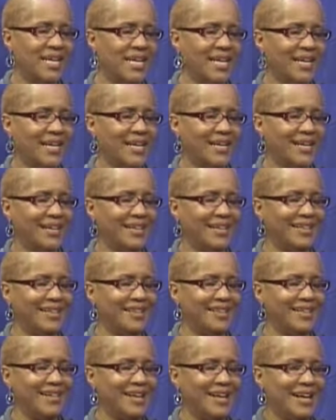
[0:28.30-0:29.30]
And
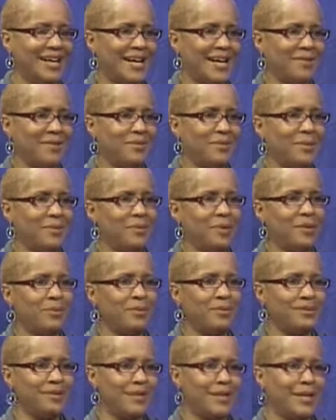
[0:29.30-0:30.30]
I remember I
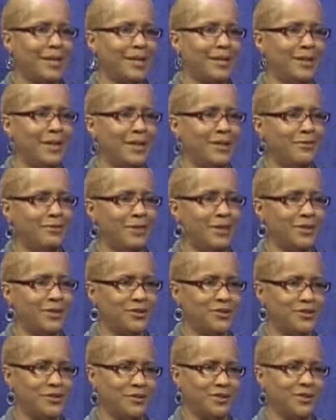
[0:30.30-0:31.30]
was a late
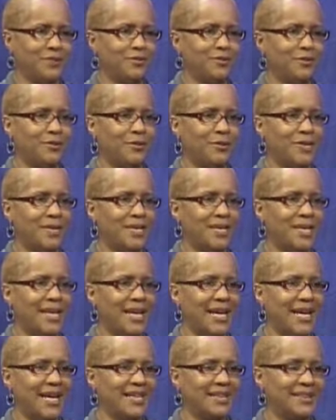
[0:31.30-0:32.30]
registrant for her
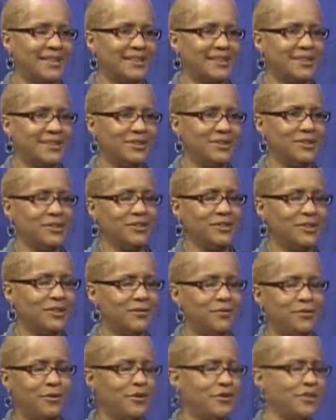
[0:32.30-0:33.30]
class. So
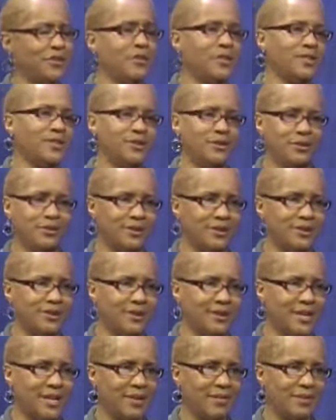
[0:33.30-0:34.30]
at first she wasn't going to
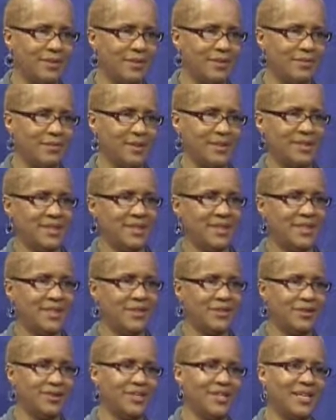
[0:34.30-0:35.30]
allow me to be
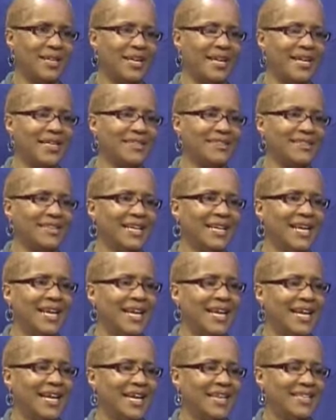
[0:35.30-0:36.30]
in her class.
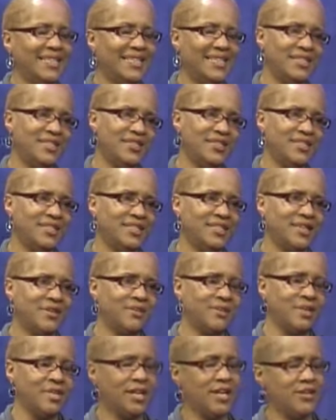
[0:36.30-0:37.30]
And then she said,
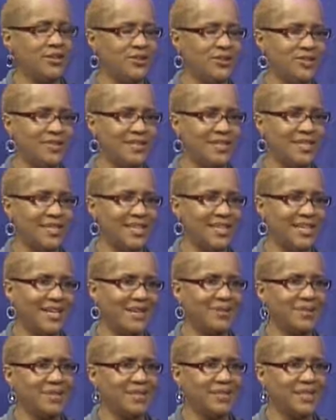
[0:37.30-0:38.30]
well, can you sing? And I
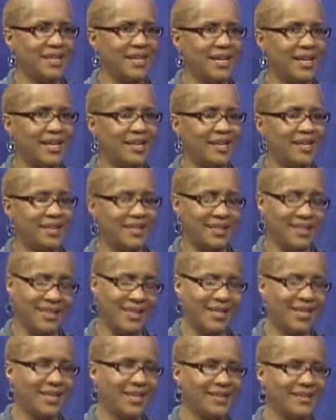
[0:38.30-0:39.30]
was like,
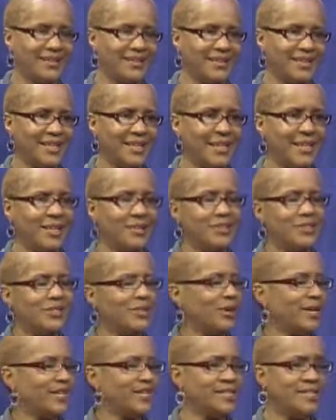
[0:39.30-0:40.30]
yes.
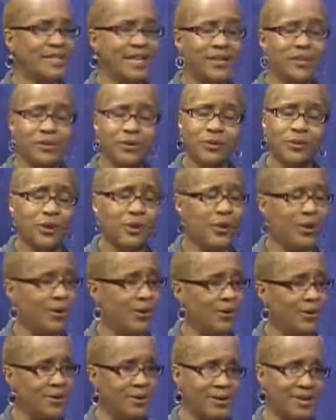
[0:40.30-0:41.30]
So I sat through the
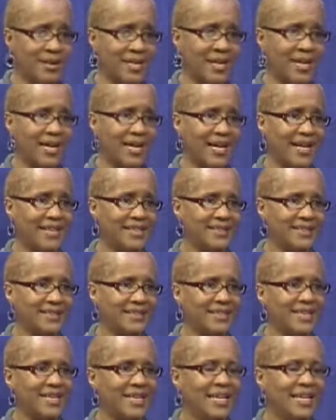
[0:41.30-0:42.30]
whole class.
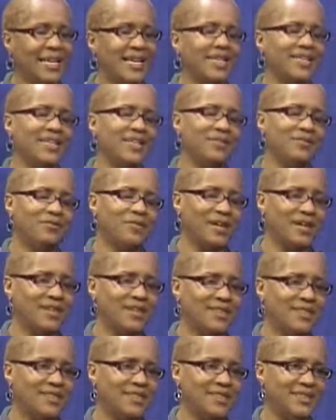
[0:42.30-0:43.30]
And then
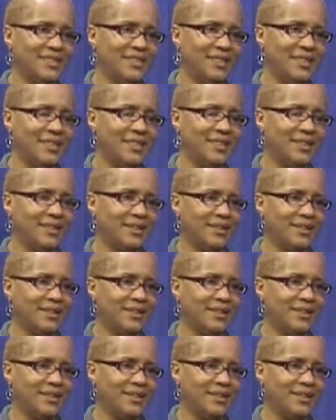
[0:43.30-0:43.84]
finally she said,